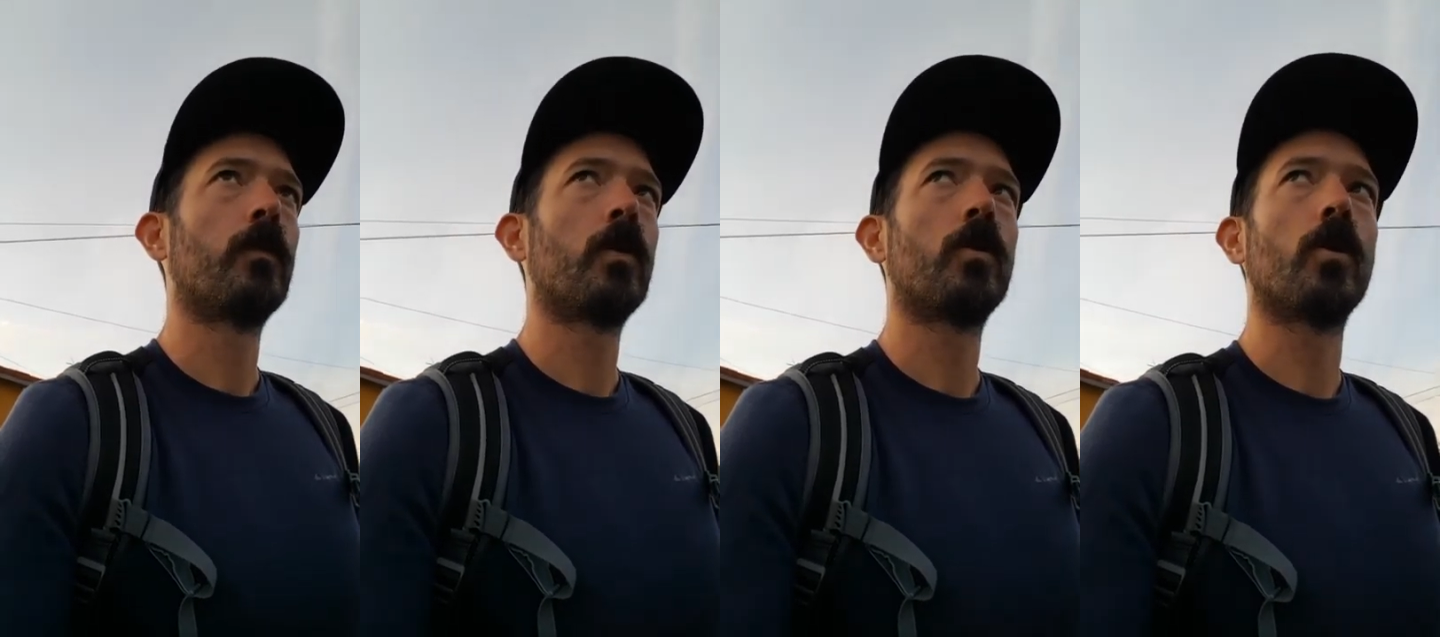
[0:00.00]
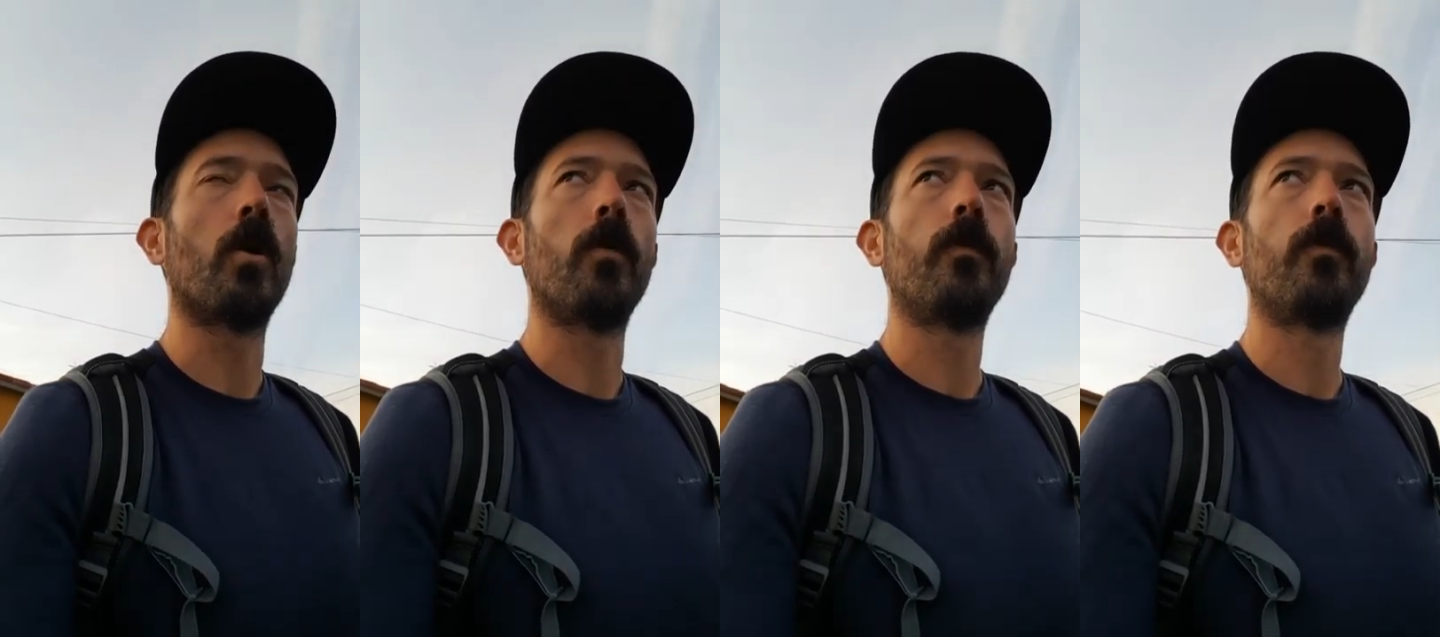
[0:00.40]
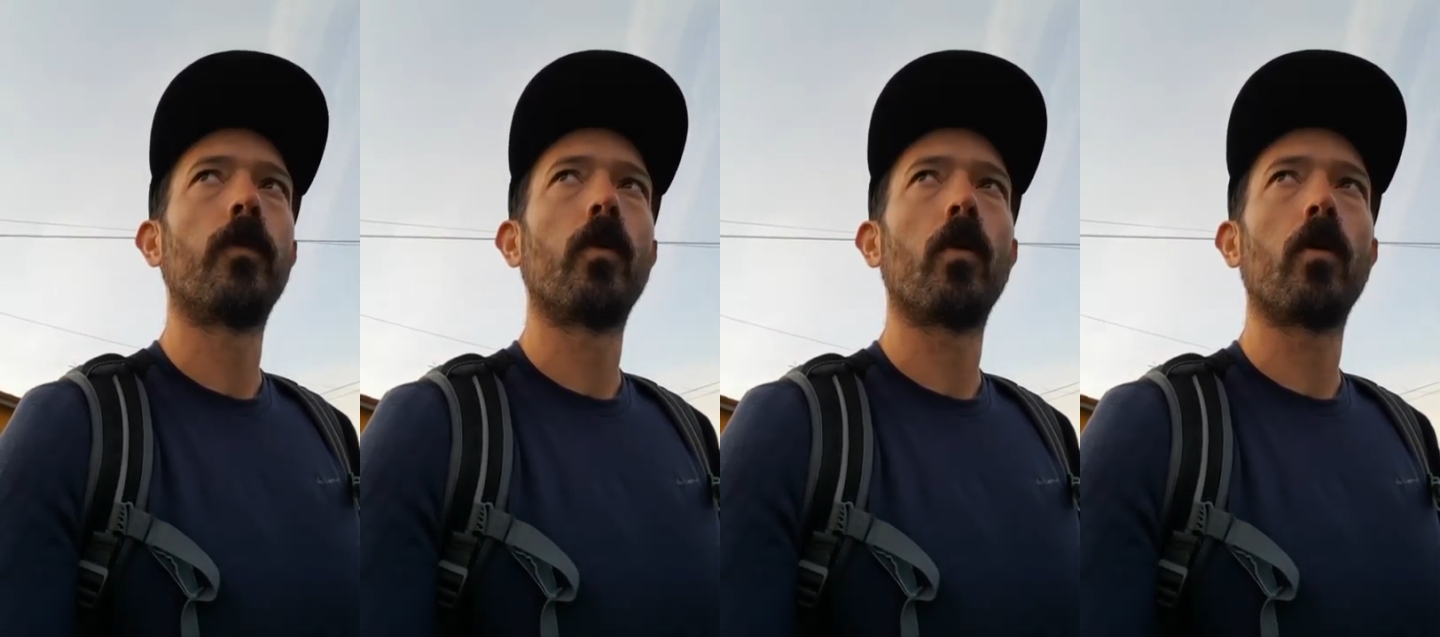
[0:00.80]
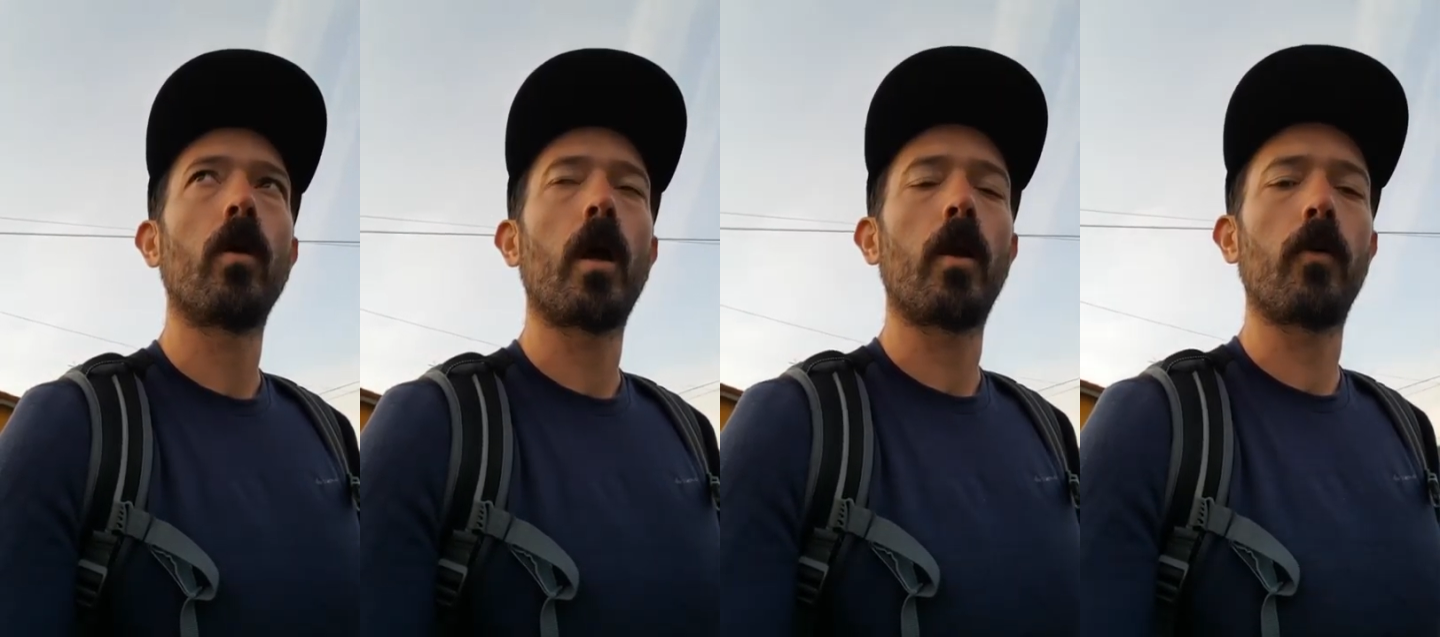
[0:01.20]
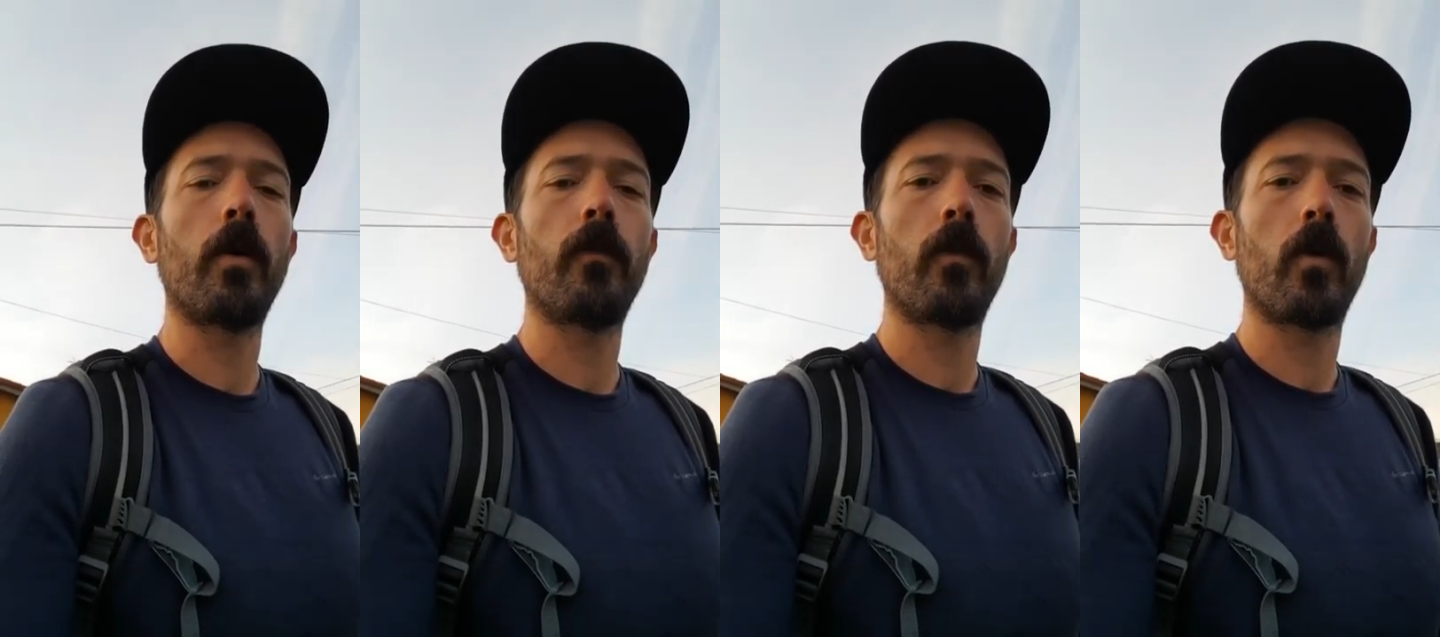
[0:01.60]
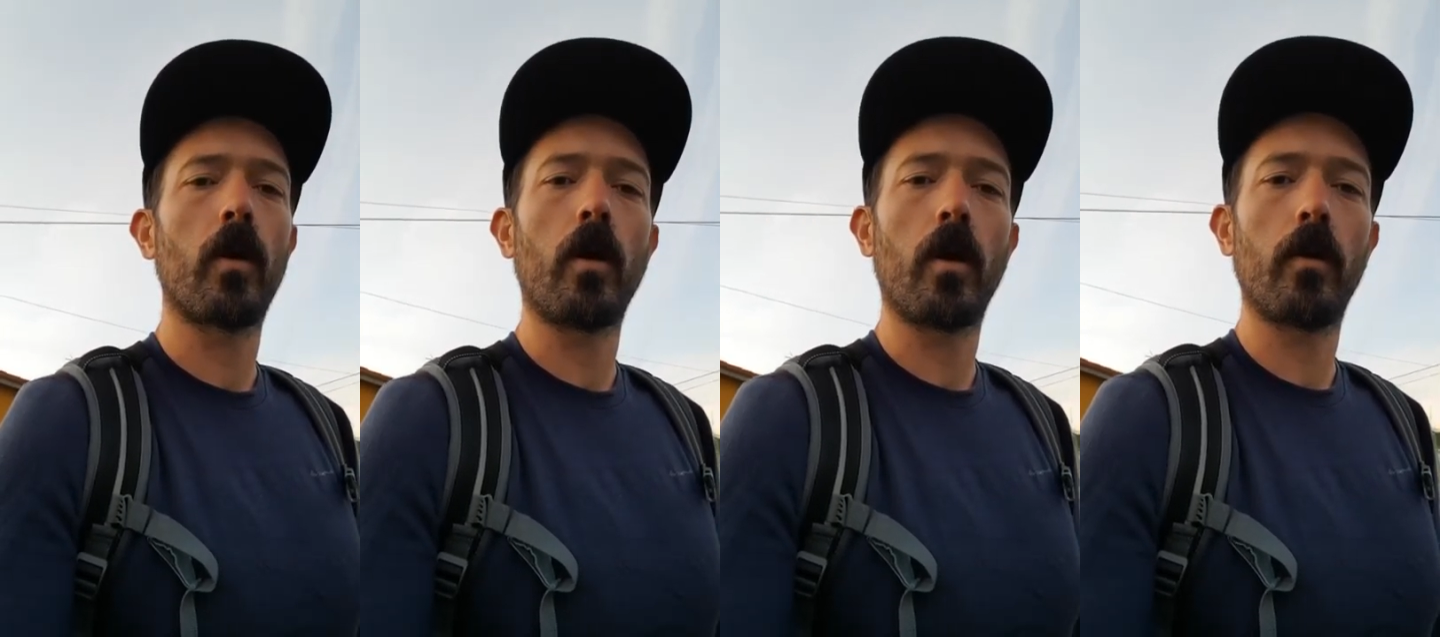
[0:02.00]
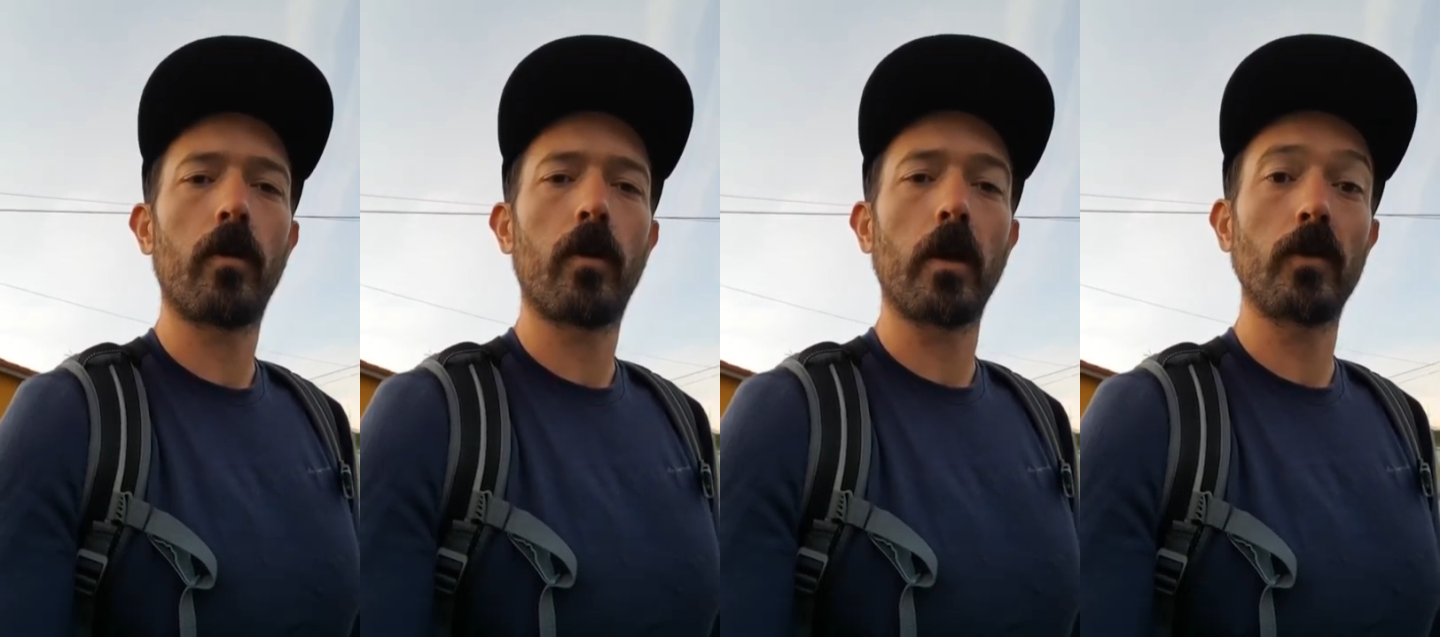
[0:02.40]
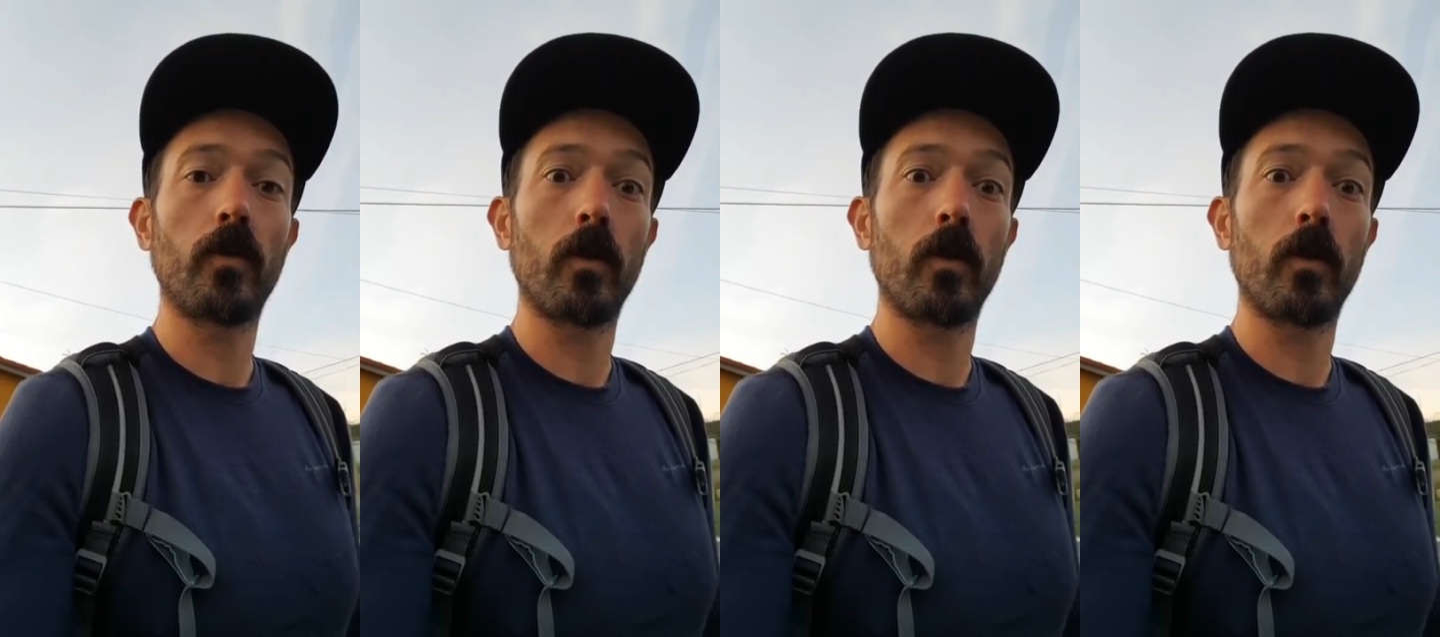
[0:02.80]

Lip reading: So anyway, thanks